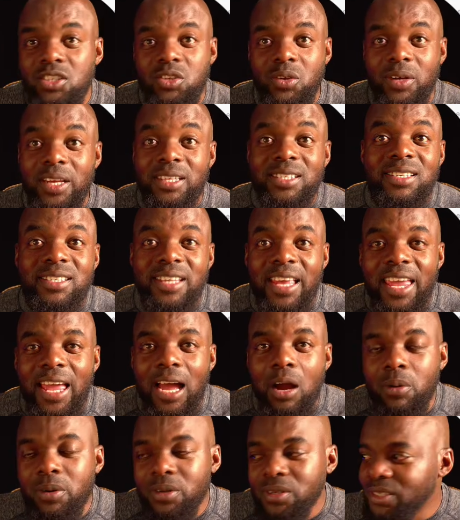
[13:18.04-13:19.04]
So let's say I
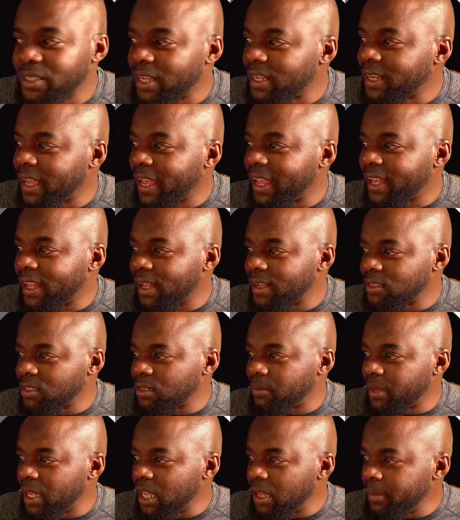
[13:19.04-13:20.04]
want to send a
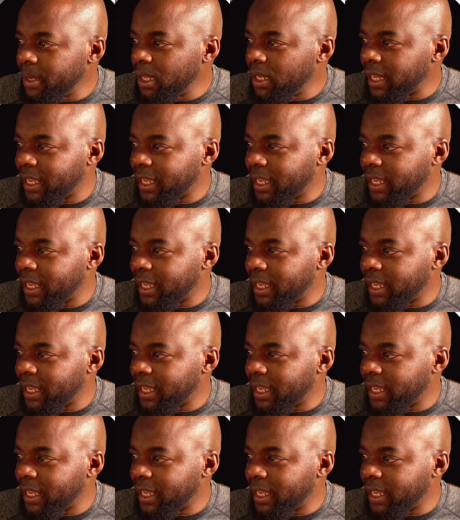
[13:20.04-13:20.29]
custom email.